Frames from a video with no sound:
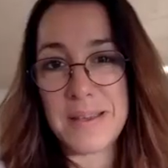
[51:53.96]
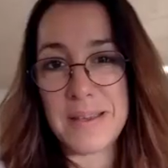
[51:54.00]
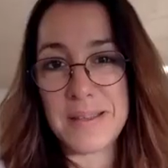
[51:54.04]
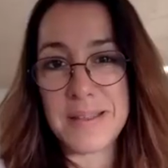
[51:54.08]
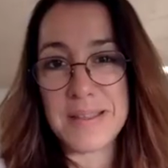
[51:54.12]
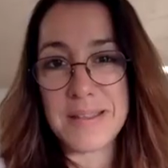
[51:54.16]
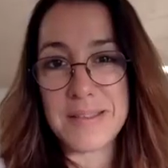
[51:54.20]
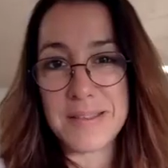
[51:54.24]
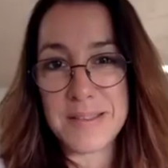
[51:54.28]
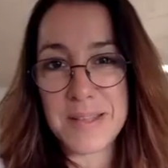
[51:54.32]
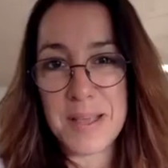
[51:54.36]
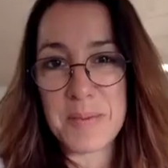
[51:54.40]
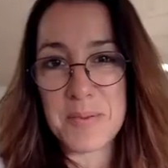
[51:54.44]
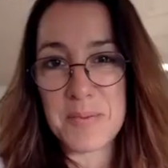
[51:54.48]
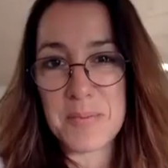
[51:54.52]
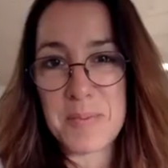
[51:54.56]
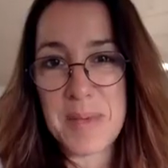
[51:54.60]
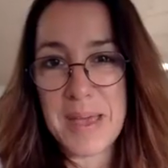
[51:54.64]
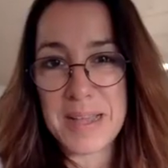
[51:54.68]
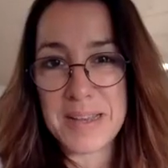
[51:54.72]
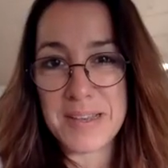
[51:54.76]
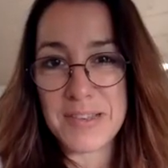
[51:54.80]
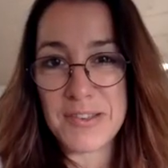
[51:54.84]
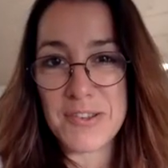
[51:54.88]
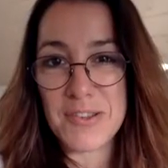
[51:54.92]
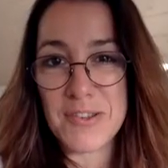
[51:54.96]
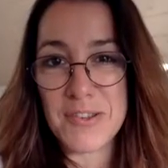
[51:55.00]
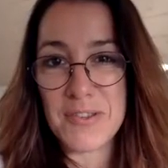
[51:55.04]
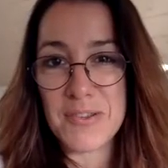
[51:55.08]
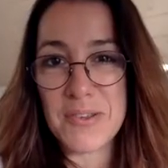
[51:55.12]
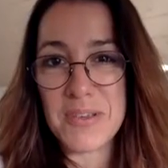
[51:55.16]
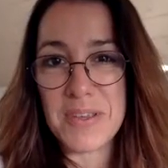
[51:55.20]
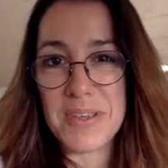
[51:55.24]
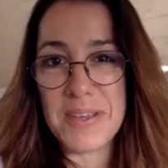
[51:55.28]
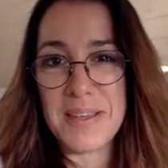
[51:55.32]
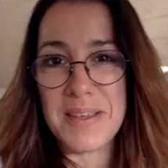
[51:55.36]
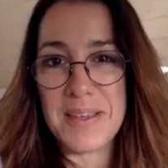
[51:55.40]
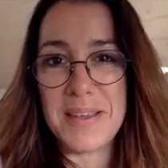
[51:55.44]
and this comes back to
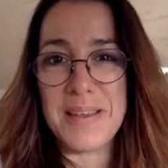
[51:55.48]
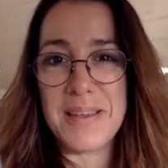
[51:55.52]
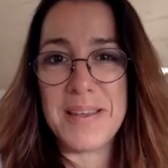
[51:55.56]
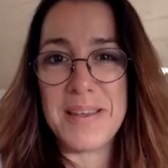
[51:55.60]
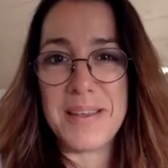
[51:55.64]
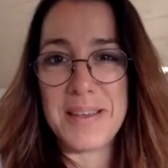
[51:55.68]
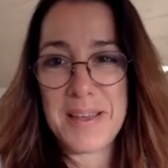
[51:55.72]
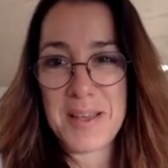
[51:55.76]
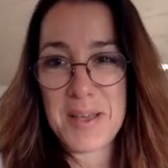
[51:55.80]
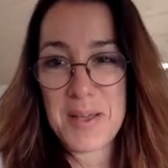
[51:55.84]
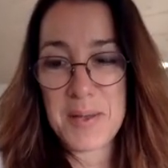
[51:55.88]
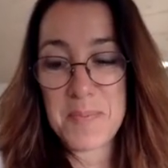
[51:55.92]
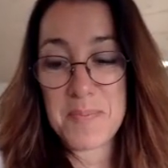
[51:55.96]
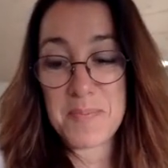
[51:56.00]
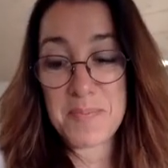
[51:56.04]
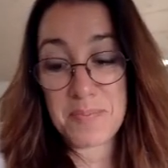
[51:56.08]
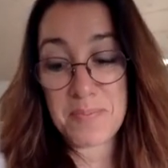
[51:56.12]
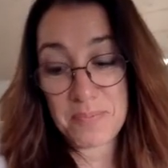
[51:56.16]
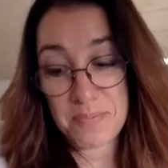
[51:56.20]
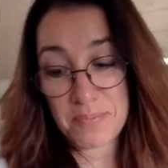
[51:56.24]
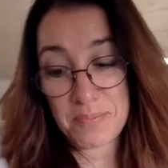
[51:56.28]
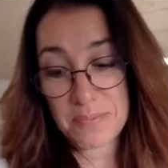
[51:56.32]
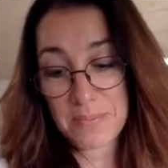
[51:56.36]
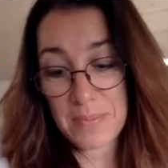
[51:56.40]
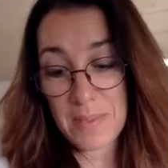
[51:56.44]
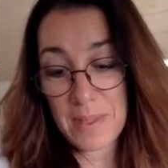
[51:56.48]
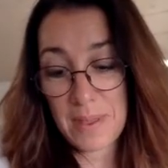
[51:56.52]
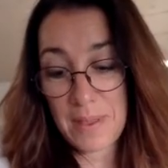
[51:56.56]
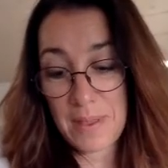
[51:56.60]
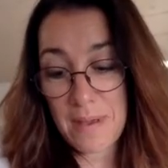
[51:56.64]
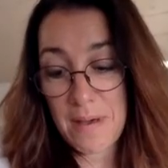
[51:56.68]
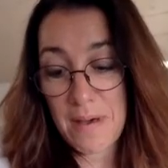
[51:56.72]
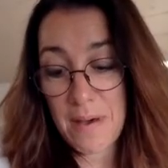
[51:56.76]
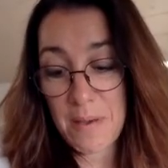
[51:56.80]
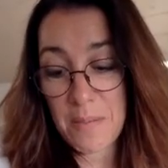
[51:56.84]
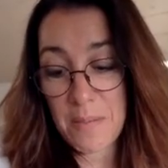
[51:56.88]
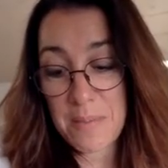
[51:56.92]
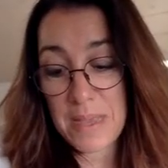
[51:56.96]

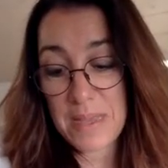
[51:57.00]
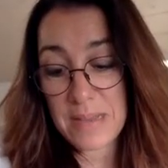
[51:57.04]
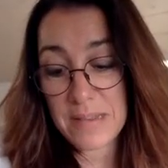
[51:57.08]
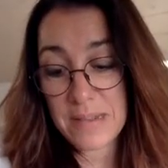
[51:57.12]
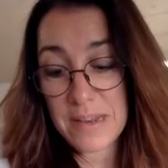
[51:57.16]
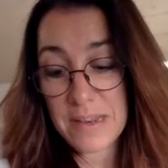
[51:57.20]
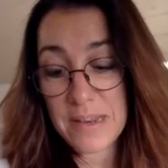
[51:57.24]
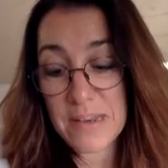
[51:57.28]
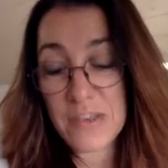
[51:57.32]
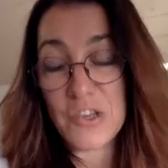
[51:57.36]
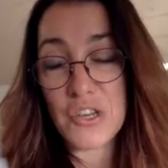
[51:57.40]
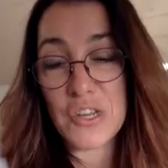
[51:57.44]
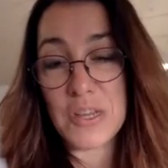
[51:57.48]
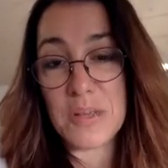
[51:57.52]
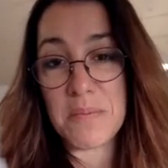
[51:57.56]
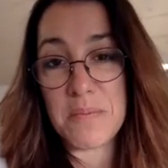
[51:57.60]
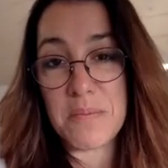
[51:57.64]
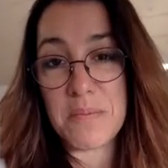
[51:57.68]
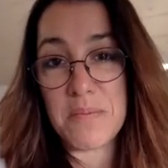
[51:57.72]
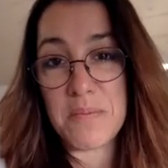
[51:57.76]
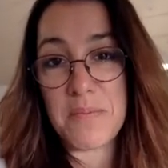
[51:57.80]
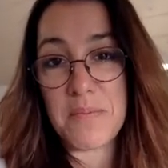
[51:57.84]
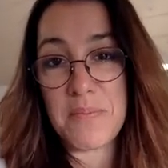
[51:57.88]
heart-based leadership.